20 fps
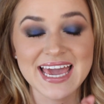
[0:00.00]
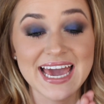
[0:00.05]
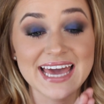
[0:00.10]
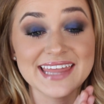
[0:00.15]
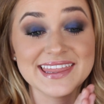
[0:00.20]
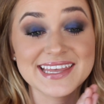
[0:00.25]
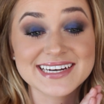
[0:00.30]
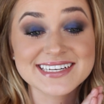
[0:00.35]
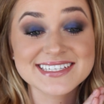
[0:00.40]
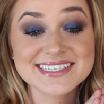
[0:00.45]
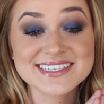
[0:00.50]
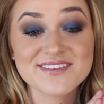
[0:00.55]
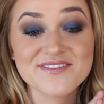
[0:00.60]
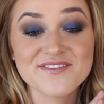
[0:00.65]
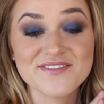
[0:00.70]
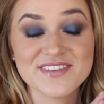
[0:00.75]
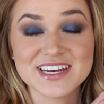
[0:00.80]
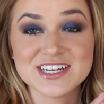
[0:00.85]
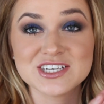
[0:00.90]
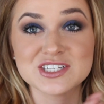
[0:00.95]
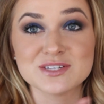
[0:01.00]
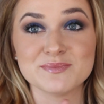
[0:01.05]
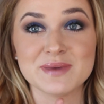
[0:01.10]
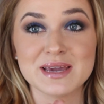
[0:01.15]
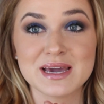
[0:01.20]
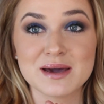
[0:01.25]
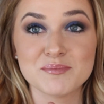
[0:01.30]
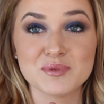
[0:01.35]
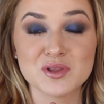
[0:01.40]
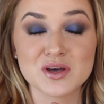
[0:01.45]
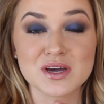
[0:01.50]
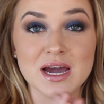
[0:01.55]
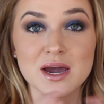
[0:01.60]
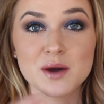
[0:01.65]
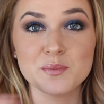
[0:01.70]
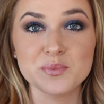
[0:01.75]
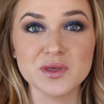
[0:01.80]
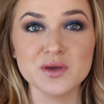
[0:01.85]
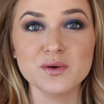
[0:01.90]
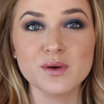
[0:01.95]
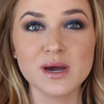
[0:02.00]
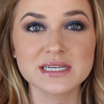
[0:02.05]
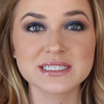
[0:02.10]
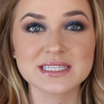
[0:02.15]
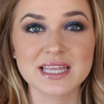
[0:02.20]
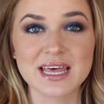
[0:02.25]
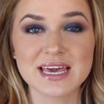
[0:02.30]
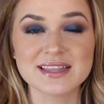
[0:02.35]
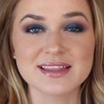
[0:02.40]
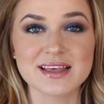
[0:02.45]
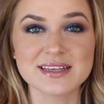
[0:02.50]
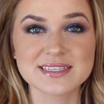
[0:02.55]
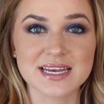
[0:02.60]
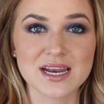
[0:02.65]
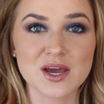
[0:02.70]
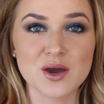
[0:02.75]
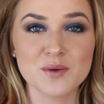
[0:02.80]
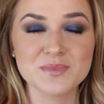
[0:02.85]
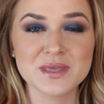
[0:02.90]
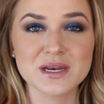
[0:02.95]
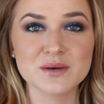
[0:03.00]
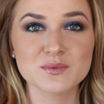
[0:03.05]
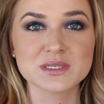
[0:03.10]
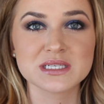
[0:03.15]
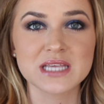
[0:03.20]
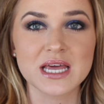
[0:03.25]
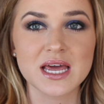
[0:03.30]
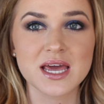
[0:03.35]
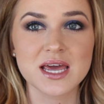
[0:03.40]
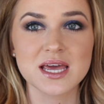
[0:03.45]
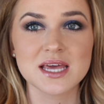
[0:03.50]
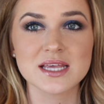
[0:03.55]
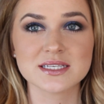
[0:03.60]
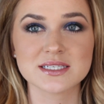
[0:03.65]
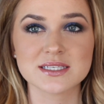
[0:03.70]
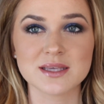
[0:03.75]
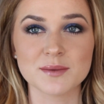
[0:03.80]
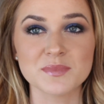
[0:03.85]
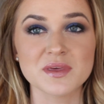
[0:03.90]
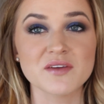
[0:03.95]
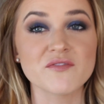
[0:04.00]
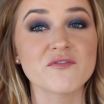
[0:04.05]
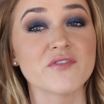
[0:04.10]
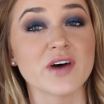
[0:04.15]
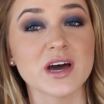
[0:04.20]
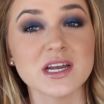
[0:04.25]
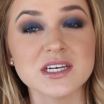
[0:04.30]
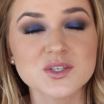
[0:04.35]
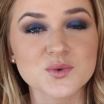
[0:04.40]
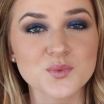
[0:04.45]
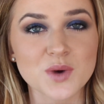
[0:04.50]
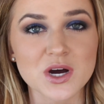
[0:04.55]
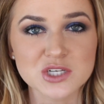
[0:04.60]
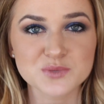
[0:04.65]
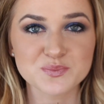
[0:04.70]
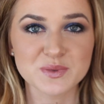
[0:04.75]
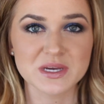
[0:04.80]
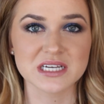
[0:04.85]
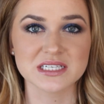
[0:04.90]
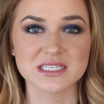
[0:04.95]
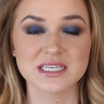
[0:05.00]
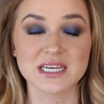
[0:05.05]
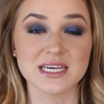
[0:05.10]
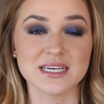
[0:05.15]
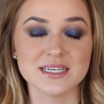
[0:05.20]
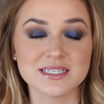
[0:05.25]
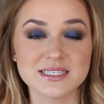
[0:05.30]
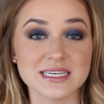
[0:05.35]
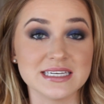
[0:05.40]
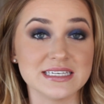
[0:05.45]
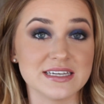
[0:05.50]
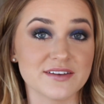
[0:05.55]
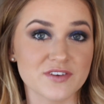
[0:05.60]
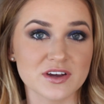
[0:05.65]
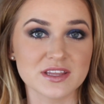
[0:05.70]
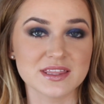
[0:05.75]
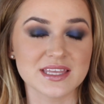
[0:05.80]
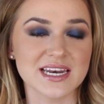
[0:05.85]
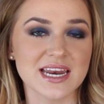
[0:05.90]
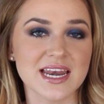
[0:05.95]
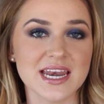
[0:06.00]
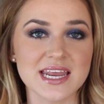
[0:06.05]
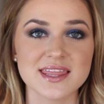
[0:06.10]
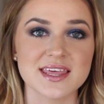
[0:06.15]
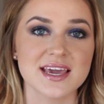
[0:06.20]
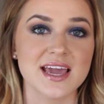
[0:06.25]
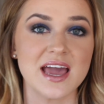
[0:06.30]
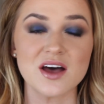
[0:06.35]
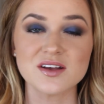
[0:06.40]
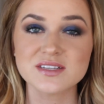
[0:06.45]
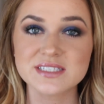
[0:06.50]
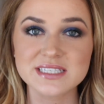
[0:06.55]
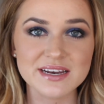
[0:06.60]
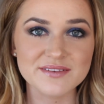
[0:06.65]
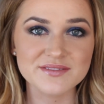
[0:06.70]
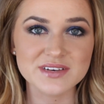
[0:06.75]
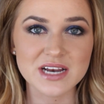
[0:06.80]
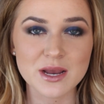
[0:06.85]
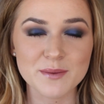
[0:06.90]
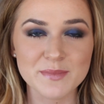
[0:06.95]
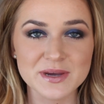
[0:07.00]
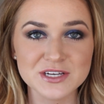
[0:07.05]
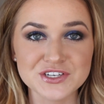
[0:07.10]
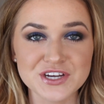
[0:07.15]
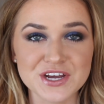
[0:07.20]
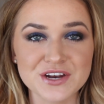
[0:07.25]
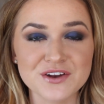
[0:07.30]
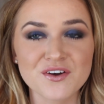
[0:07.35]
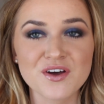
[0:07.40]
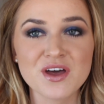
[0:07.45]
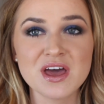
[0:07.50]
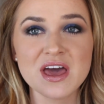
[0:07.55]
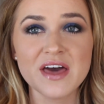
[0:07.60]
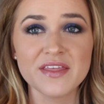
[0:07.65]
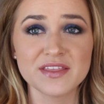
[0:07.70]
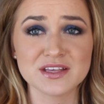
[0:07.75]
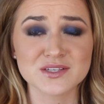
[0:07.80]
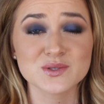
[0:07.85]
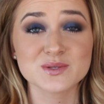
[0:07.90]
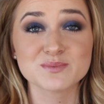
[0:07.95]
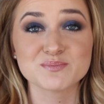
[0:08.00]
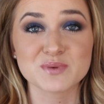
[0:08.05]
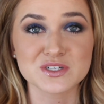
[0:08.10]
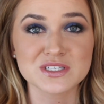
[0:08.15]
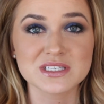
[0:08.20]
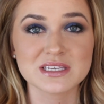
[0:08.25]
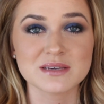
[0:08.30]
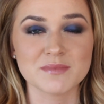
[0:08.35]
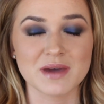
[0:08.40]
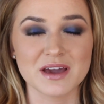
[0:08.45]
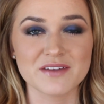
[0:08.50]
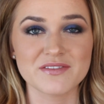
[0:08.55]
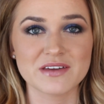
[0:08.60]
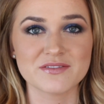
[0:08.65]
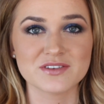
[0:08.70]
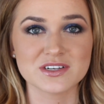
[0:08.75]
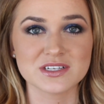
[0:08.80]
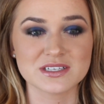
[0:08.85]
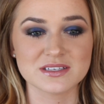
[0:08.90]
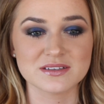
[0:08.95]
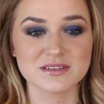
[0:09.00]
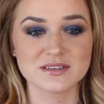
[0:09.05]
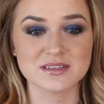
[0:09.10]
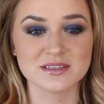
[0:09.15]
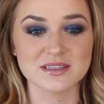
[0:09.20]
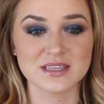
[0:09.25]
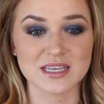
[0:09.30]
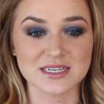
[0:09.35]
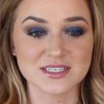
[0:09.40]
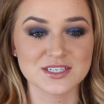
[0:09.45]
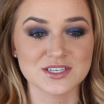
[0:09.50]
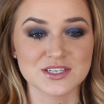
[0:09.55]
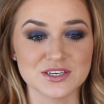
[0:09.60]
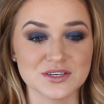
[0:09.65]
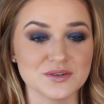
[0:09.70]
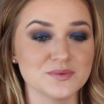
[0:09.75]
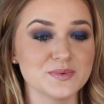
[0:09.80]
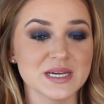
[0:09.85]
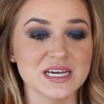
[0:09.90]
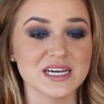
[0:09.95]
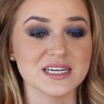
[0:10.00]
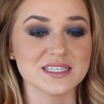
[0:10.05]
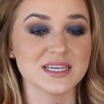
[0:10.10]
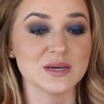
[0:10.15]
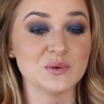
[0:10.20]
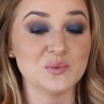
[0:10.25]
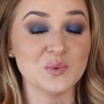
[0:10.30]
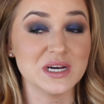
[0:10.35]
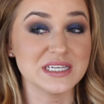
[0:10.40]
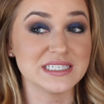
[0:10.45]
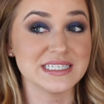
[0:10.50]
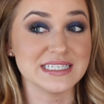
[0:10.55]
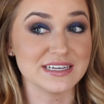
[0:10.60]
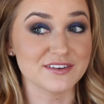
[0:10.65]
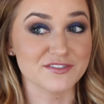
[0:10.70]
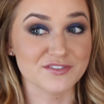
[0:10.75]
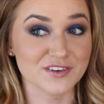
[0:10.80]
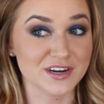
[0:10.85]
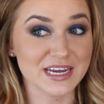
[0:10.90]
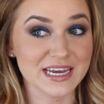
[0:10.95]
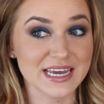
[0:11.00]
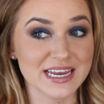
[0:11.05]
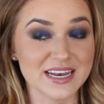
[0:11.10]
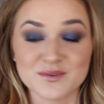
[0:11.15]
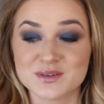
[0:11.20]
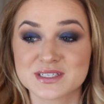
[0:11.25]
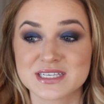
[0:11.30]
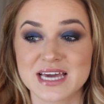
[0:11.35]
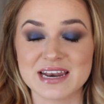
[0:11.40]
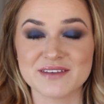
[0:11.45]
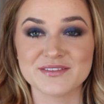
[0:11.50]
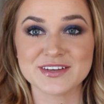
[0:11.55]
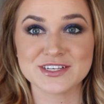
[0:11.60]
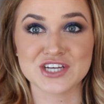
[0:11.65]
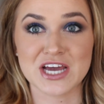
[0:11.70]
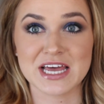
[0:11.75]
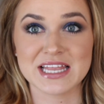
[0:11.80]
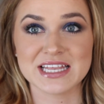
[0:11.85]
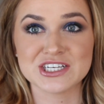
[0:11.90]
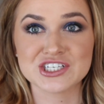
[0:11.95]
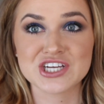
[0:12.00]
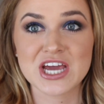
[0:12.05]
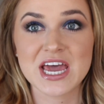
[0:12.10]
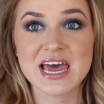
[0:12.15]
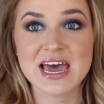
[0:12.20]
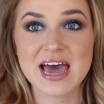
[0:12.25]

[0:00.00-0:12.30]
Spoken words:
And that is the finished makeup look. I hope that you guys like this, and I hope that it was something fun to watch because it is different than anything else that I've done on my channel. This is personally my favorite thing to do because it was different and it was kind of a challenge.